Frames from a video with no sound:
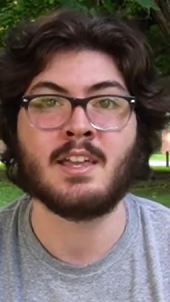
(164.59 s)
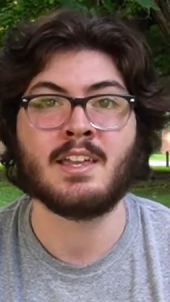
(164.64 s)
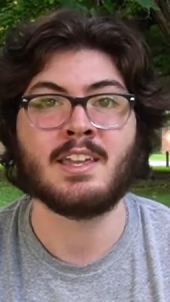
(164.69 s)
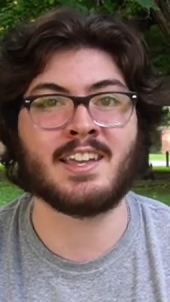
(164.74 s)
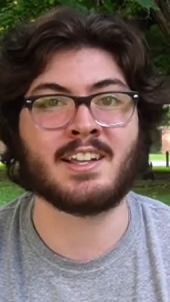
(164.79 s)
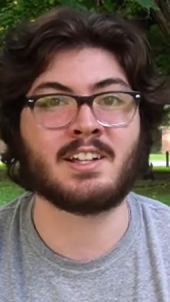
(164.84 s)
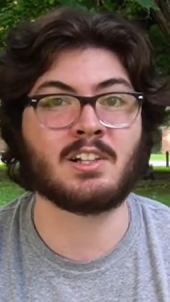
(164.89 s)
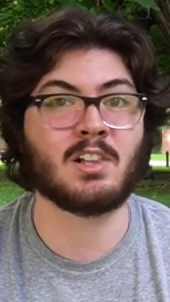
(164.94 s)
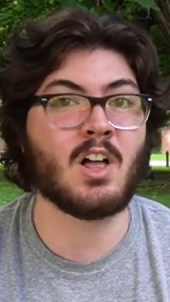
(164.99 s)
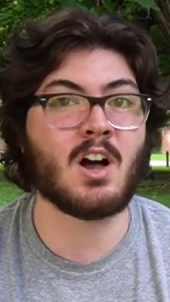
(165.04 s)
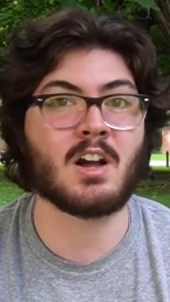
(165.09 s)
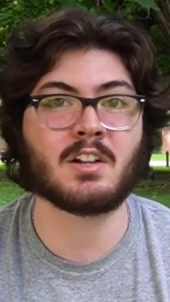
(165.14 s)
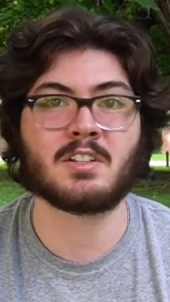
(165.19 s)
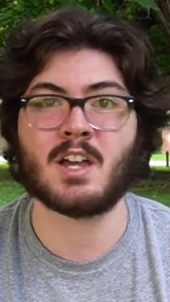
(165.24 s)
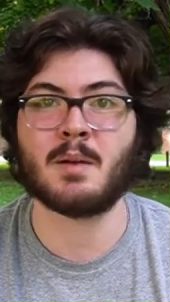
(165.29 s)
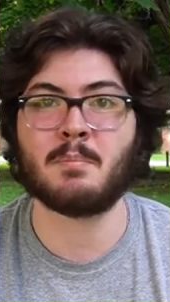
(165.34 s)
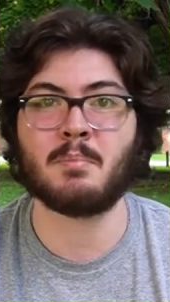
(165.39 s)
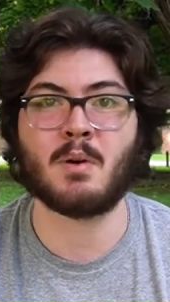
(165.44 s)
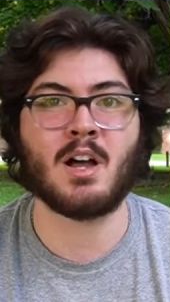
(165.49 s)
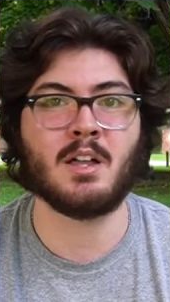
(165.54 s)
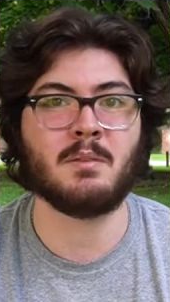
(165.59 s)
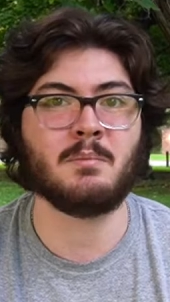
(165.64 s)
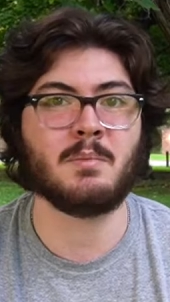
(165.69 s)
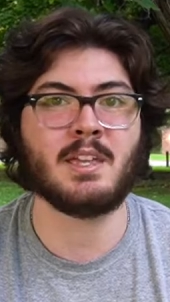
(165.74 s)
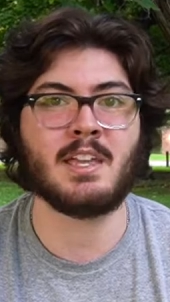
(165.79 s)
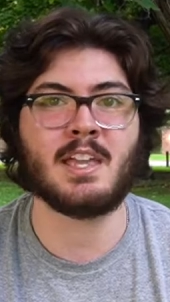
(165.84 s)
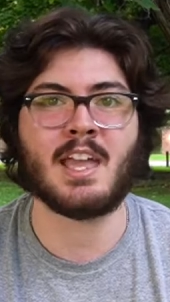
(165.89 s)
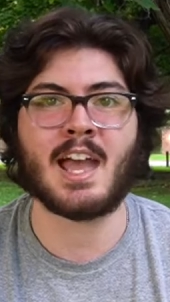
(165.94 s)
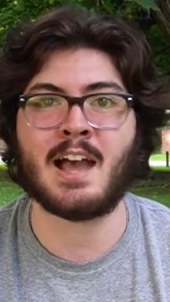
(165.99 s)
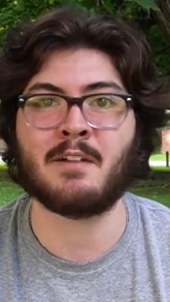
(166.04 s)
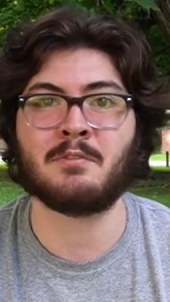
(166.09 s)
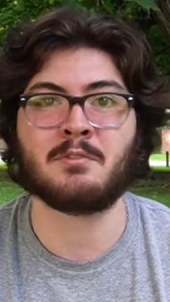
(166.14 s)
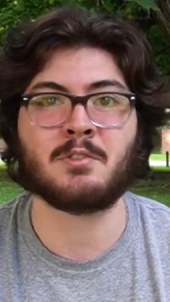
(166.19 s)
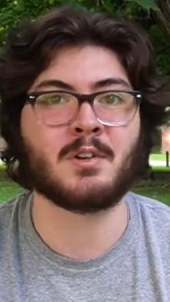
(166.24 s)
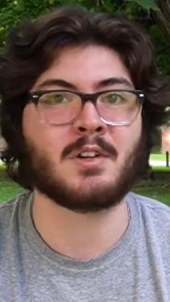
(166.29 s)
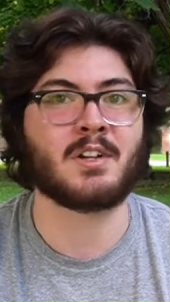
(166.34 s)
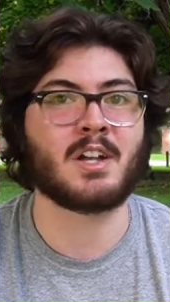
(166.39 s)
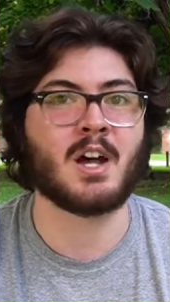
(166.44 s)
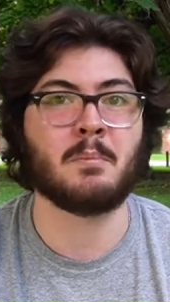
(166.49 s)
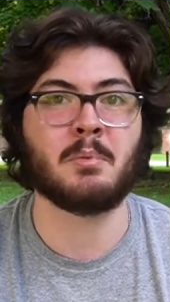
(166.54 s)
It clogged up on me after
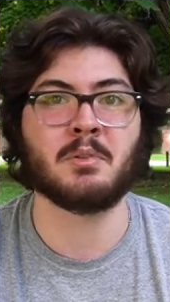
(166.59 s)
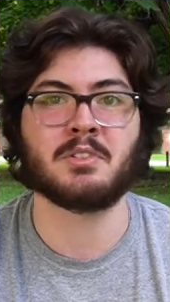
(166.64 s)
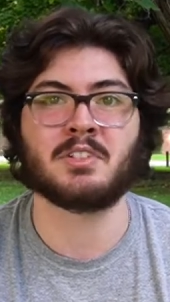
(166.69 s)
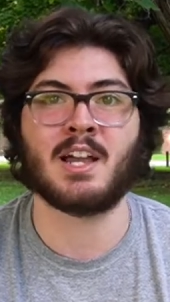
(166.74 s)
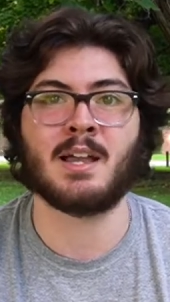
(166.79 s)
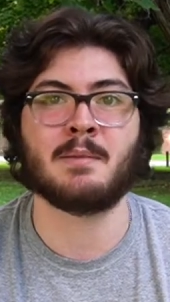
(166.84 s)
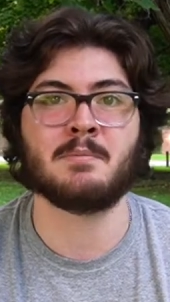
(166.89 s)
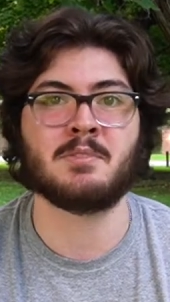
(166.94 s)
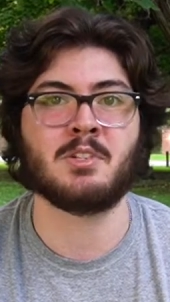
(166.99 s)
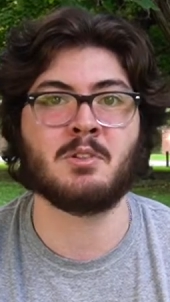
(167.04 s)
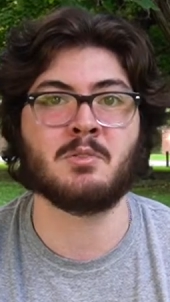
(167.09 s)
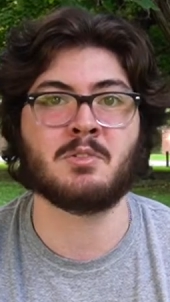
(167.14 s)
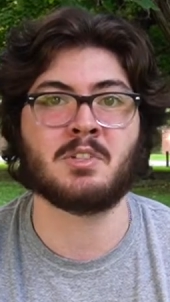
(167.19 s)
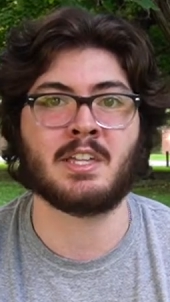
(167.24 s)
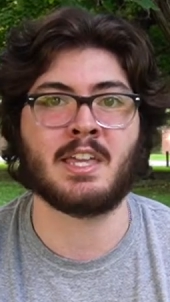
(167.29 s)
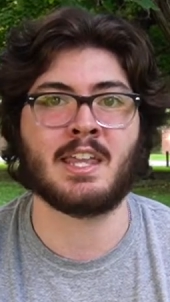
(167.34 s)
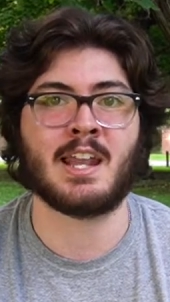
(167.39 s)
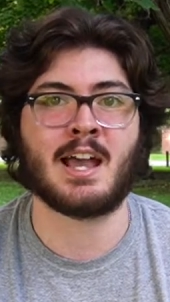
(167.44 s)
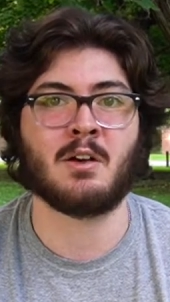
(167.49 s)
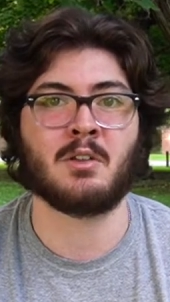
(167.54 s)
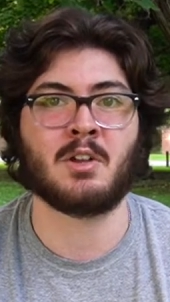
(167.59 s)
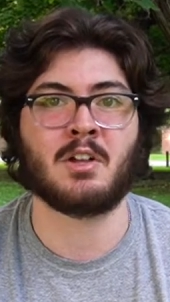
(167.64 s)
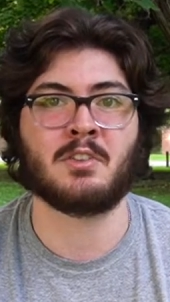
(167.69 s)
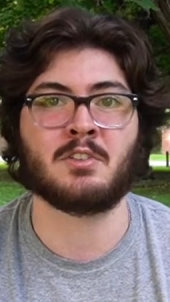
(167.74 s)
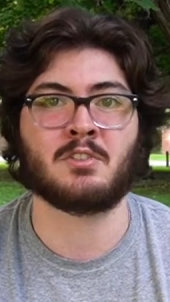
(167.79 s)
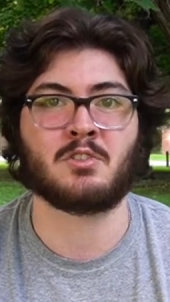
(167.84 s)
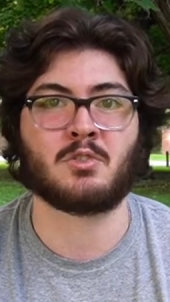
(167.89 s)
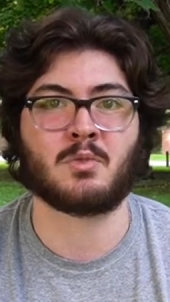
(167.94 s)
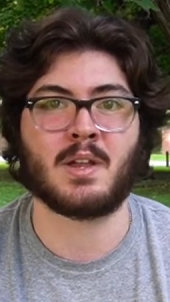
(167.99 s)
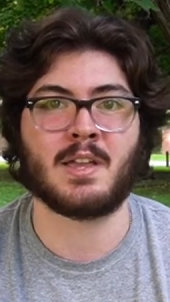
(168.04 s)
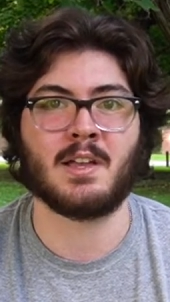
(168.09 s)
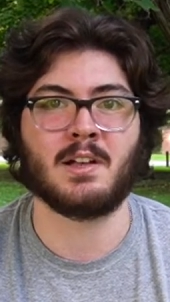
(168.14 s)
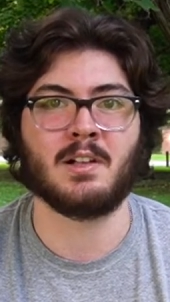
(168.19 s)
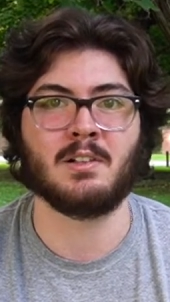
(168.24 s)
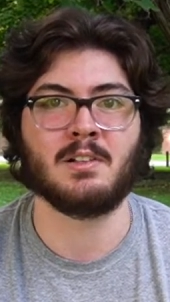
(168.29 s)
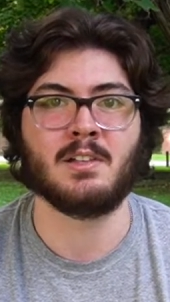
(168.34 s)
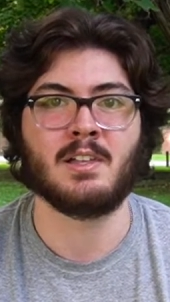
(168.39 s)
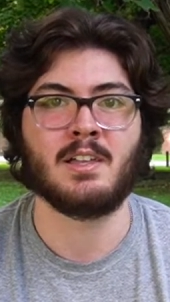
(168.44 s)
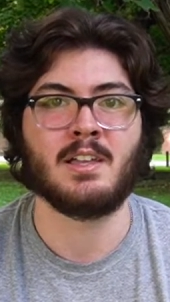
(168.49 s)
a couple times using it out on the trail.